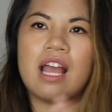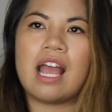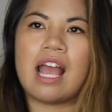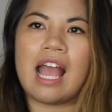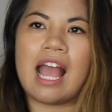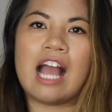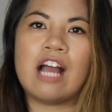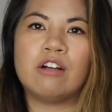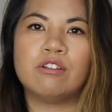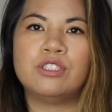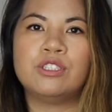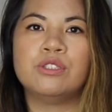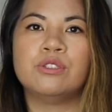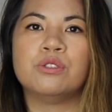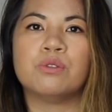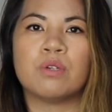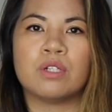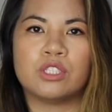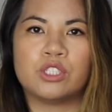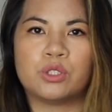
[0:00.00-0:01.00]
How
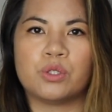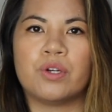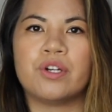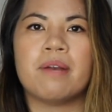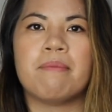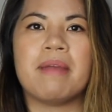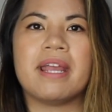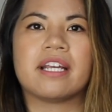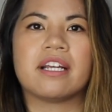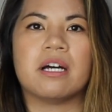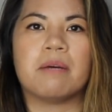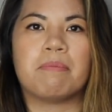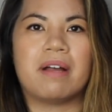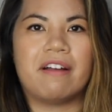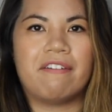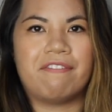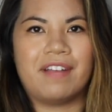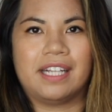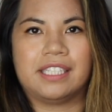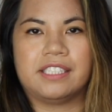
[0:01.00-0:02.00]
to store your makeup
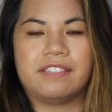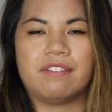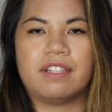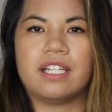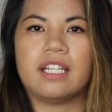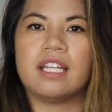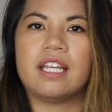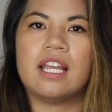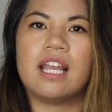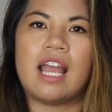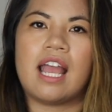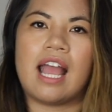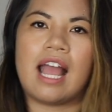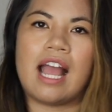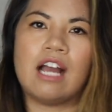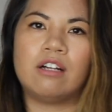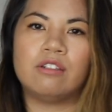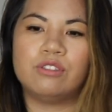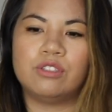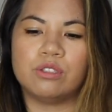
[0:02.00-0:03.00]
effectively,
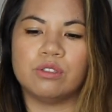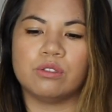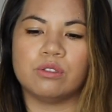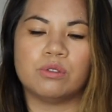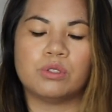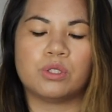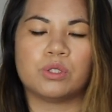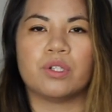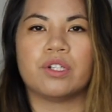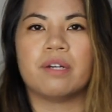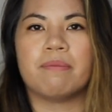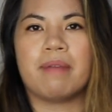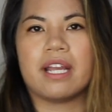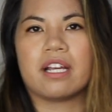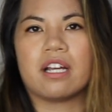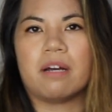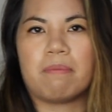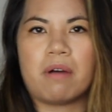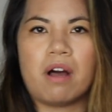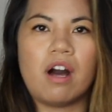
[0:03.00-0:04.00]
how to store your
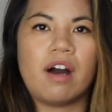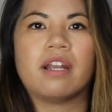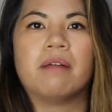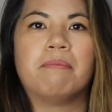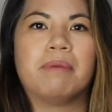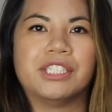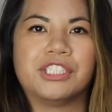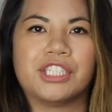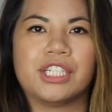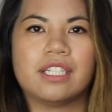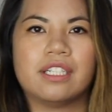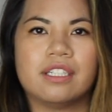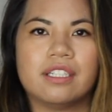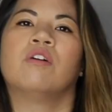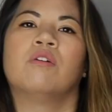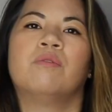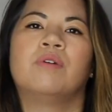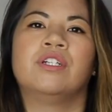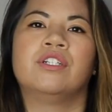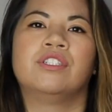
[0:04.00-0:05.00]
makeup on a budget.
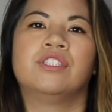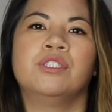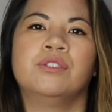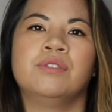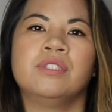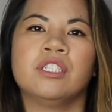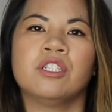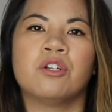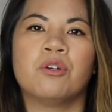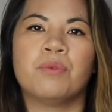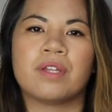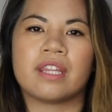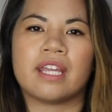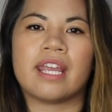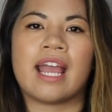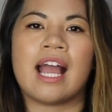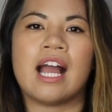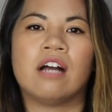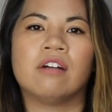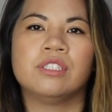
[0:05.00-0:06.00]
What you're doing with a
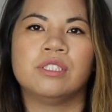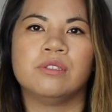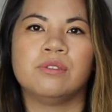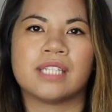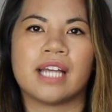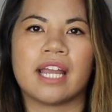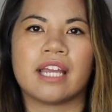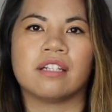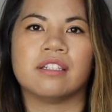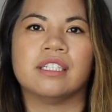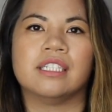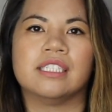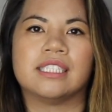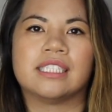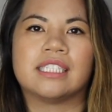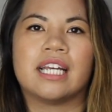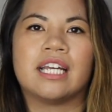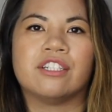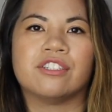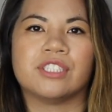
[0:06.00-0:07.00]
how-to title is
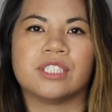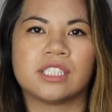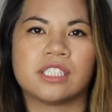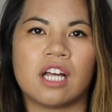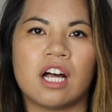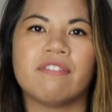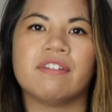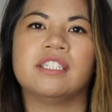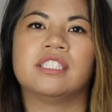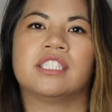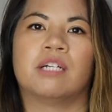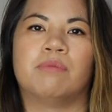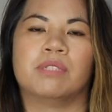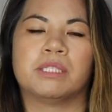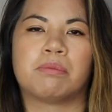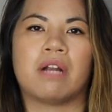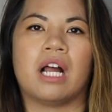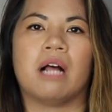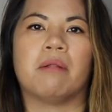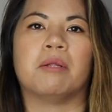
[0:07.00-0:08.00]
that you're solving
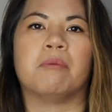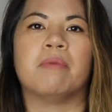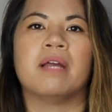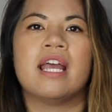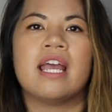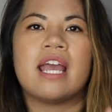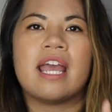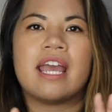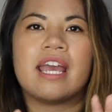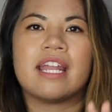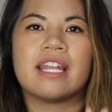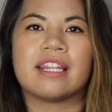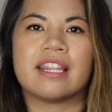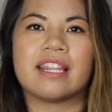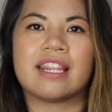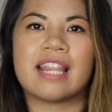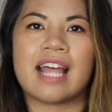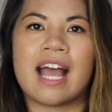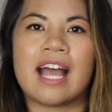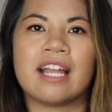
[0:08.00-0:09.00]
someone's problem, and
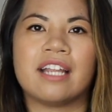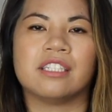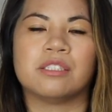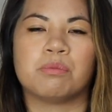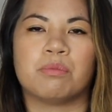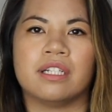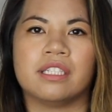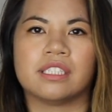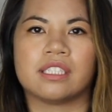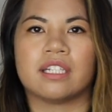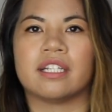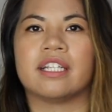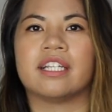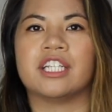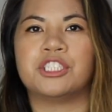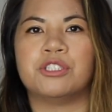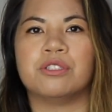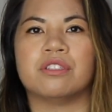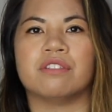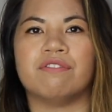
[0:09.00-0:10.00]
that is what is going to
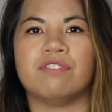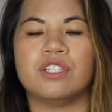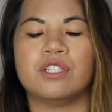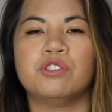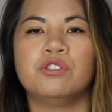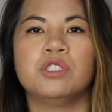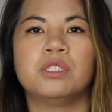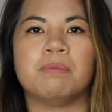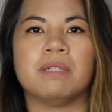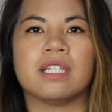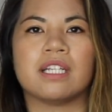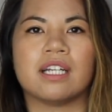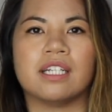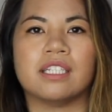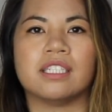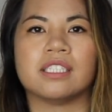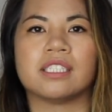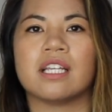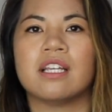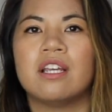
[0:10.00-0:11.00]
get you the views,
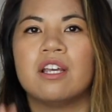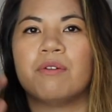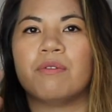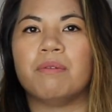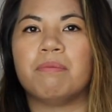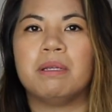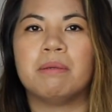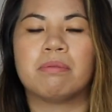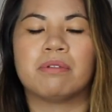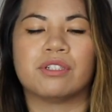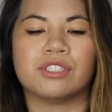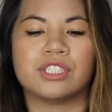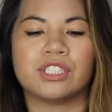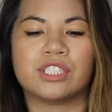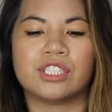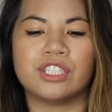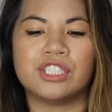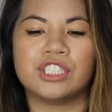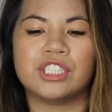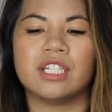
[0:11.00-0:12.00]
because when people are
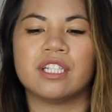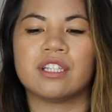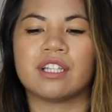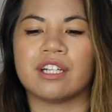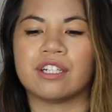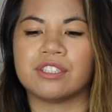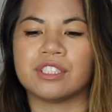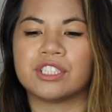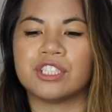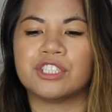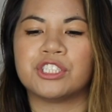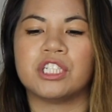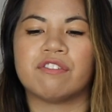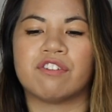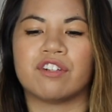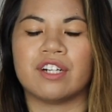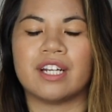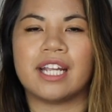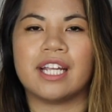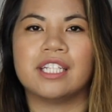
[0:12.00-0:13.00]
searching, they are searching
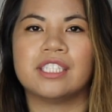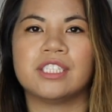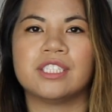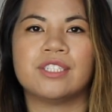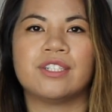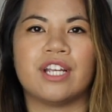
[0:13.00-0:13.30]
for an answer,